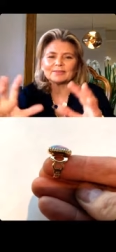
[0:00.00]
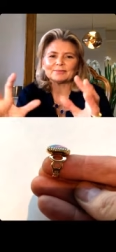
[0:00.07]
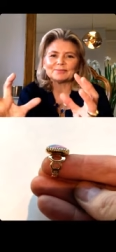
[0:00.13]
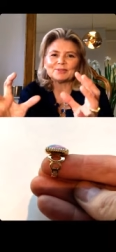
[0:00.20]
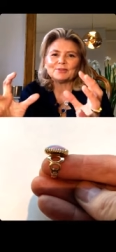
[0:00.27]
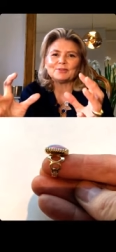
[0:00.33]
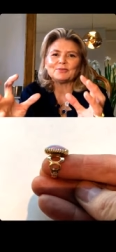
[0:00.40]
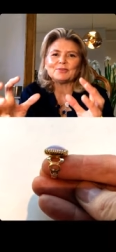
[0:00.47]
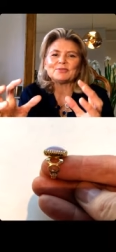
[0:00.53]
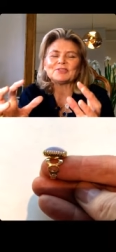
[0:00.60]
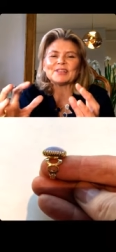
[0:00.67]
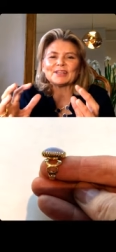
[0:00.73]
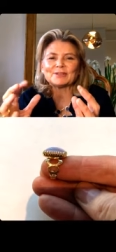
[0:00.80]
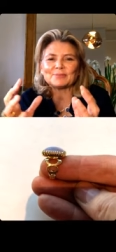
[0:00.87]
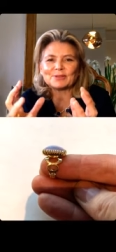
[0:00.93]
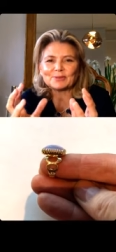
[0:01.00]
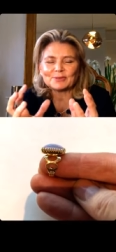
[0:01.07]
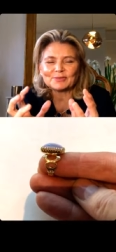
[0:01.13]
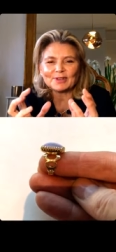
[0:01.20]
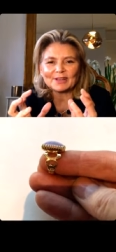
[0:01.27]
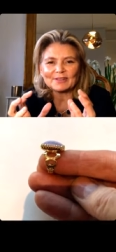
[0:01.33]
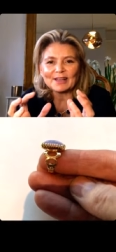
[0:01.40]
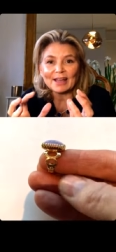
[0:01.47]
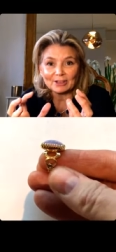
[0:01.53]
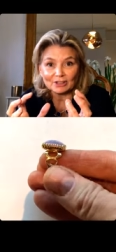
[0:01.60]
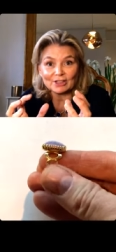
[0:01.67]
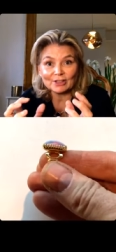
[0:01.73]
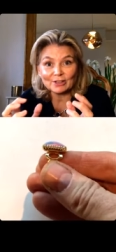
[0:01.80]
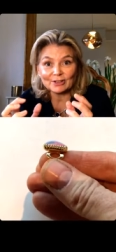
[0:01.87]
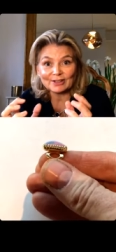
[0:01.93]
you've set it with sort of like, they actually
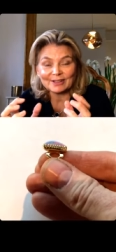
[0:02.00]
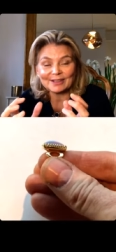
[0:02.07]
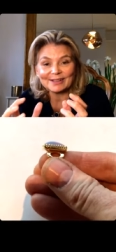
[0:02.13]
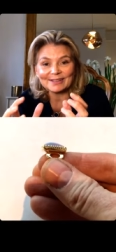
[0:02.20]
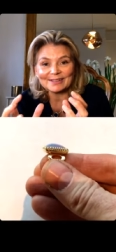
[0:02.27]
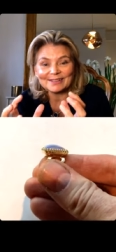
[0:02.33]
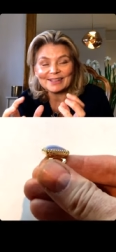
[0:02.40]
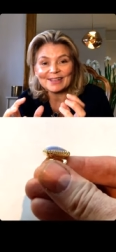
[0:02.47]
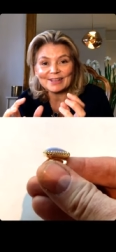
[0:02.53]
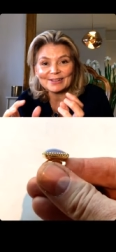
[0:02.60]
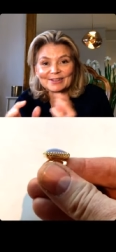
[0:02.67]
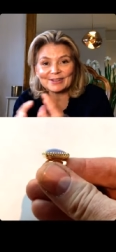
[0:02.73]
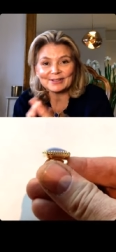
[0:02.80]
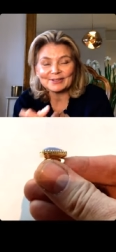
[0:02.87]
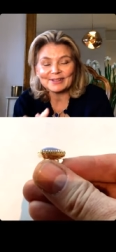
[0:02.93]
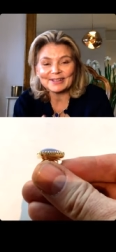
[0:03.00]
look like teeth, don't they?